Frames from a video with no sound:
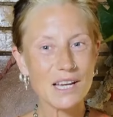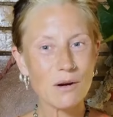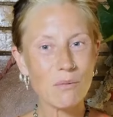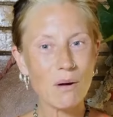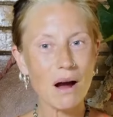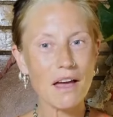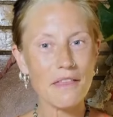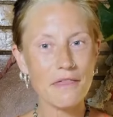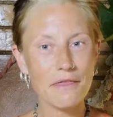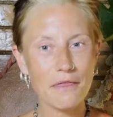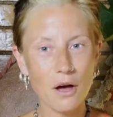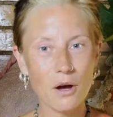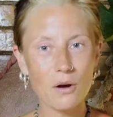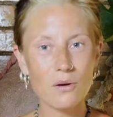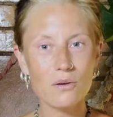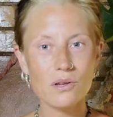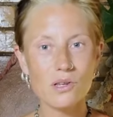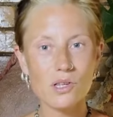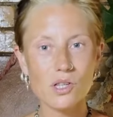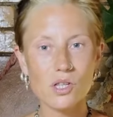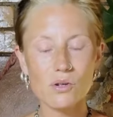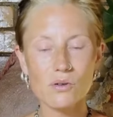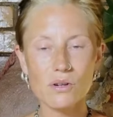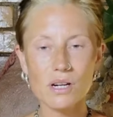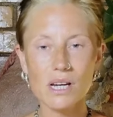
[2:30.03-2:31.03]
why
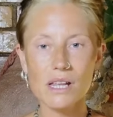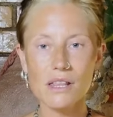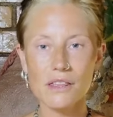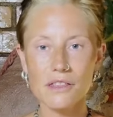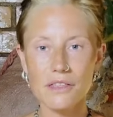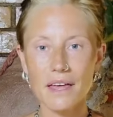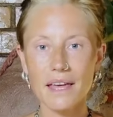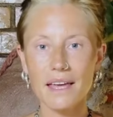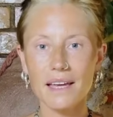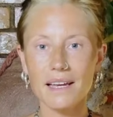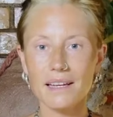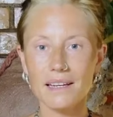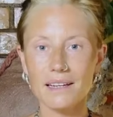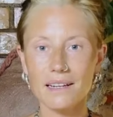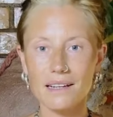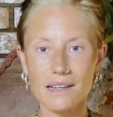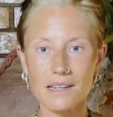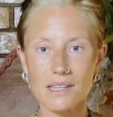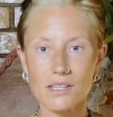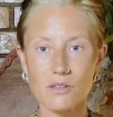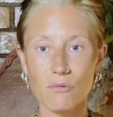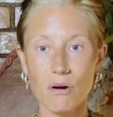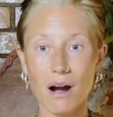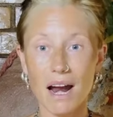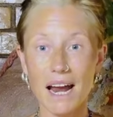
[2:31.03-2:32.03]
those 3
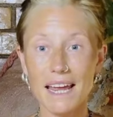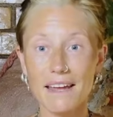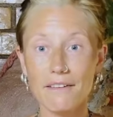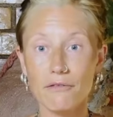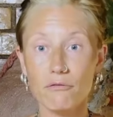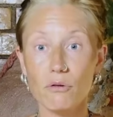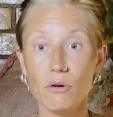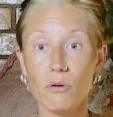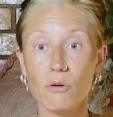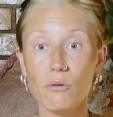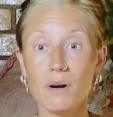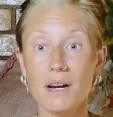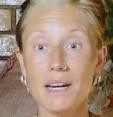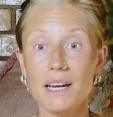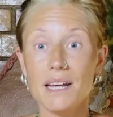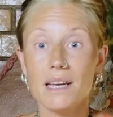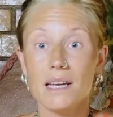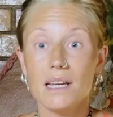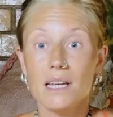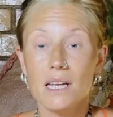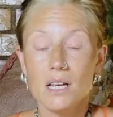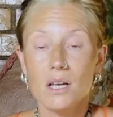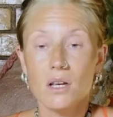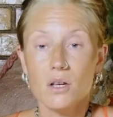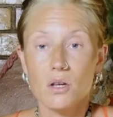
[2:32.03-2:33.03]
things, right, if we were in a
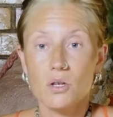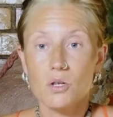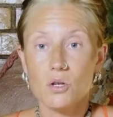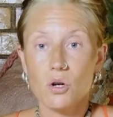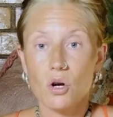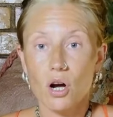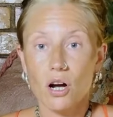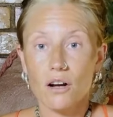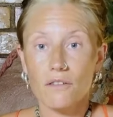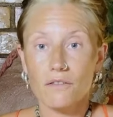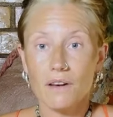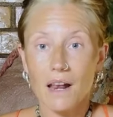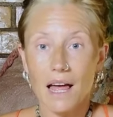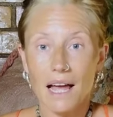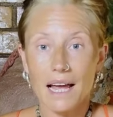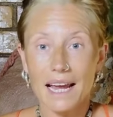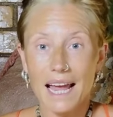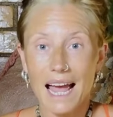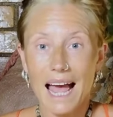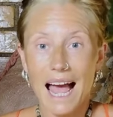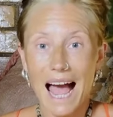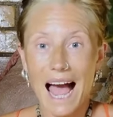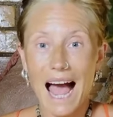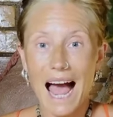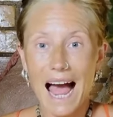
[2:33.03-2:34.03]
sort of
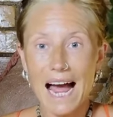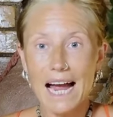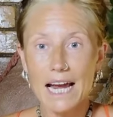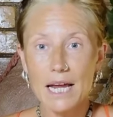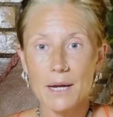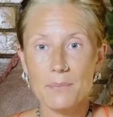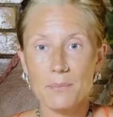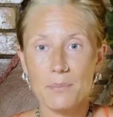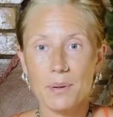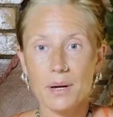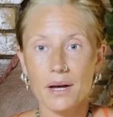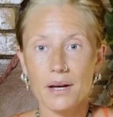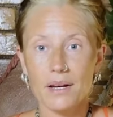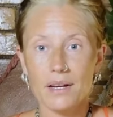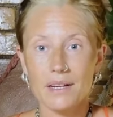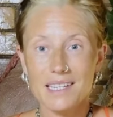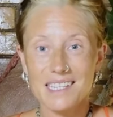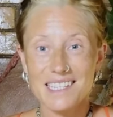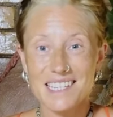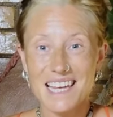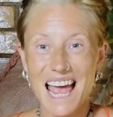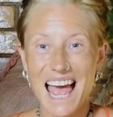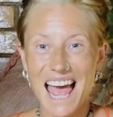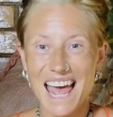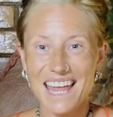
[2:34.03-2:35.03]
like hyper
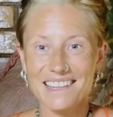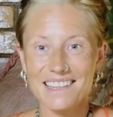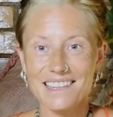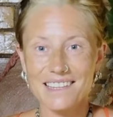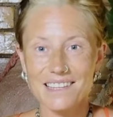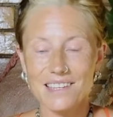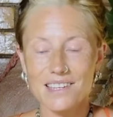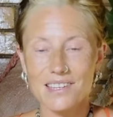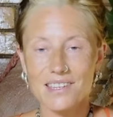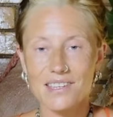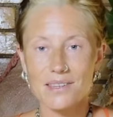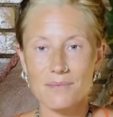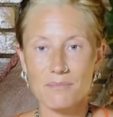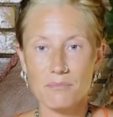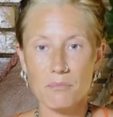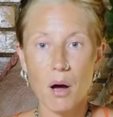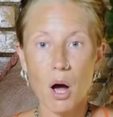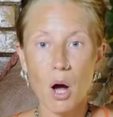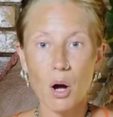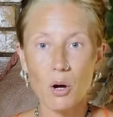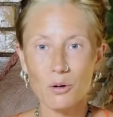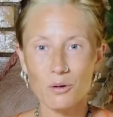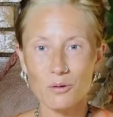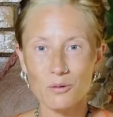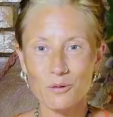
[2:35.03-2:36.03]
tense
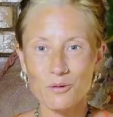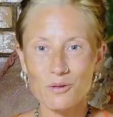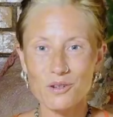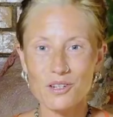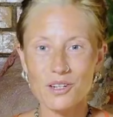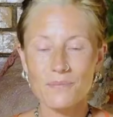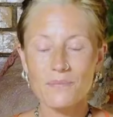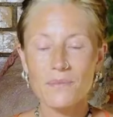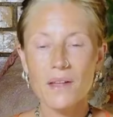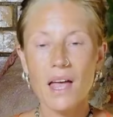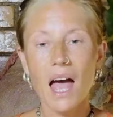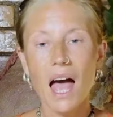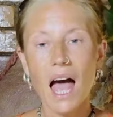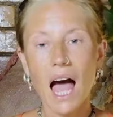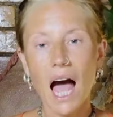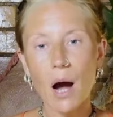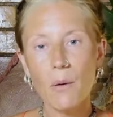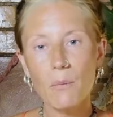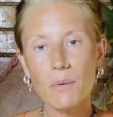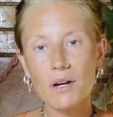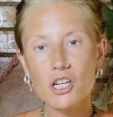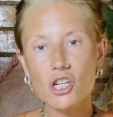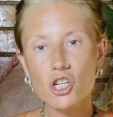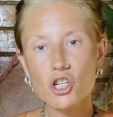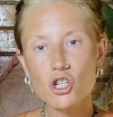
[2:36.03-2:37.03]
mode and
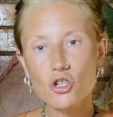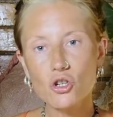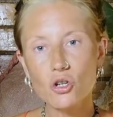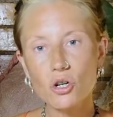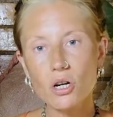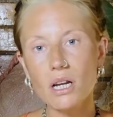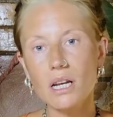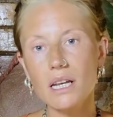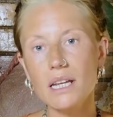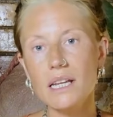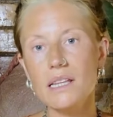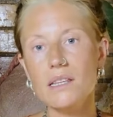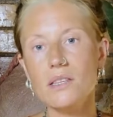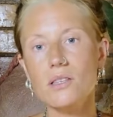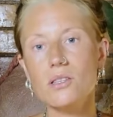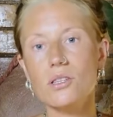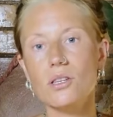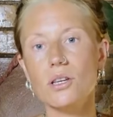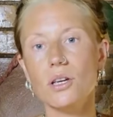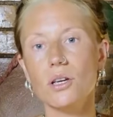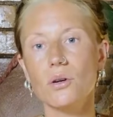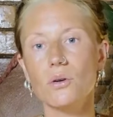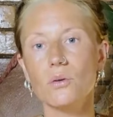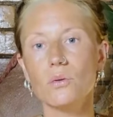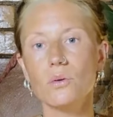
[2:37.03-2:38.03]
we're struggling
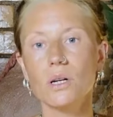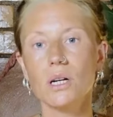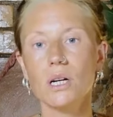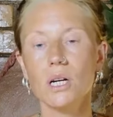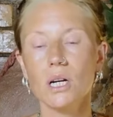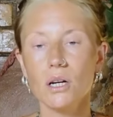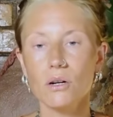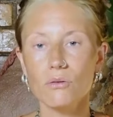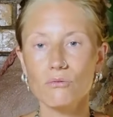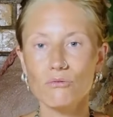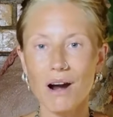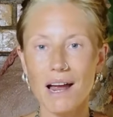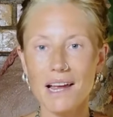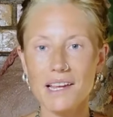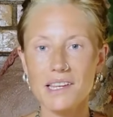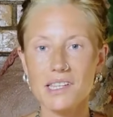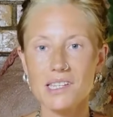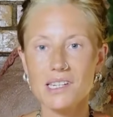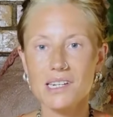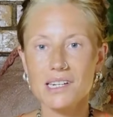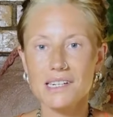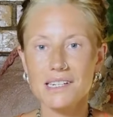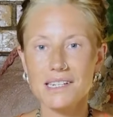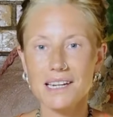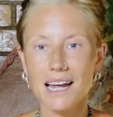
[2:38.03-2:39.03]
to
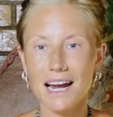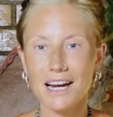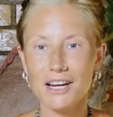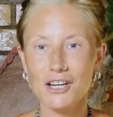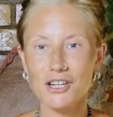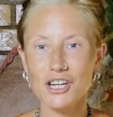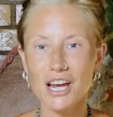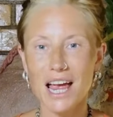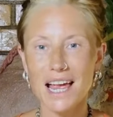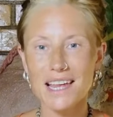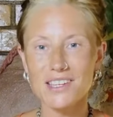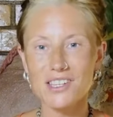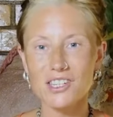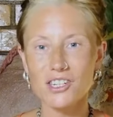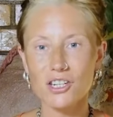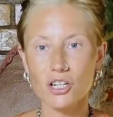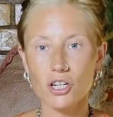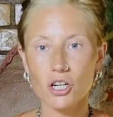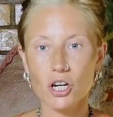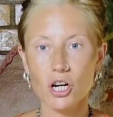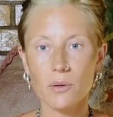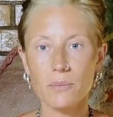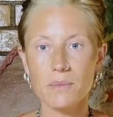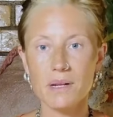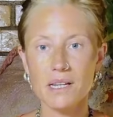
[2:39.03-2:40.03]
rest and digest and
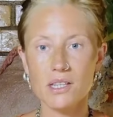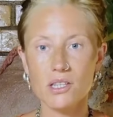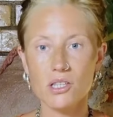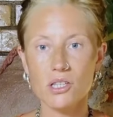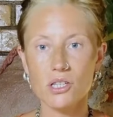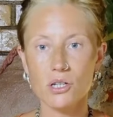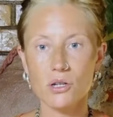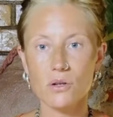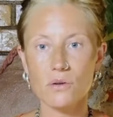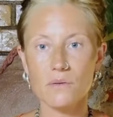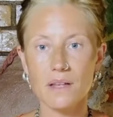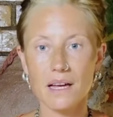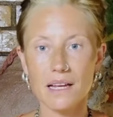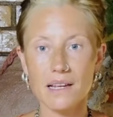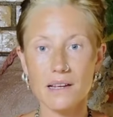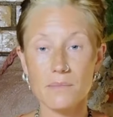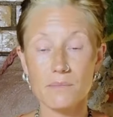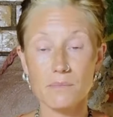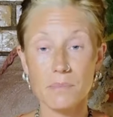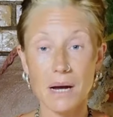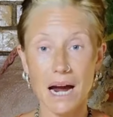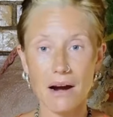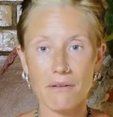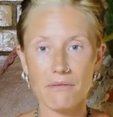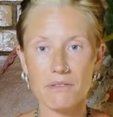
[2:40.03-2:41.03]
come into that
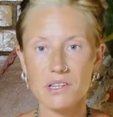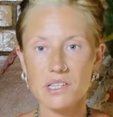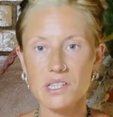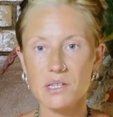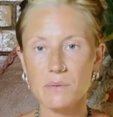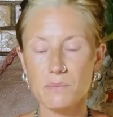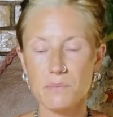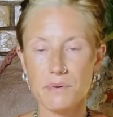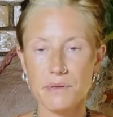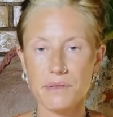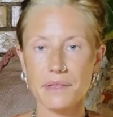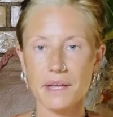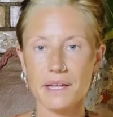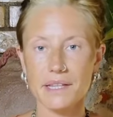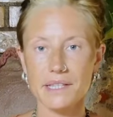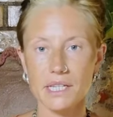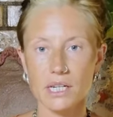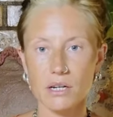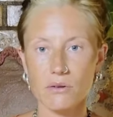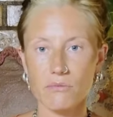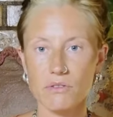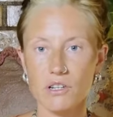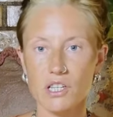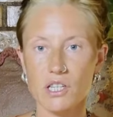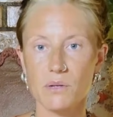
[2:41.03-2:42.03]

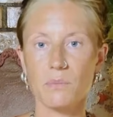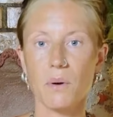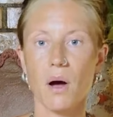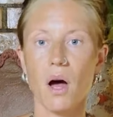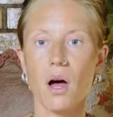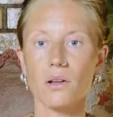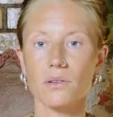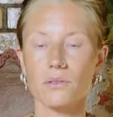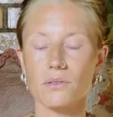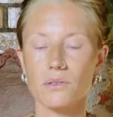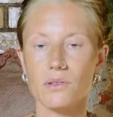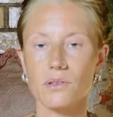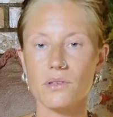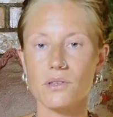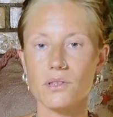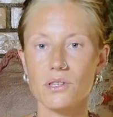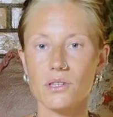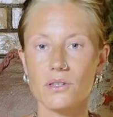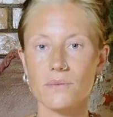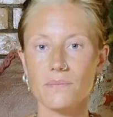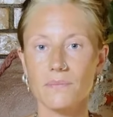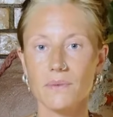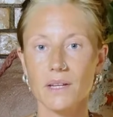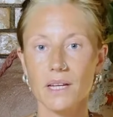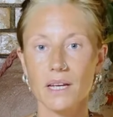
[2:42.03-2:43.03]
parasympathetic
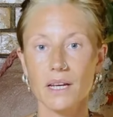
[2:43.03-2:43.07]
response,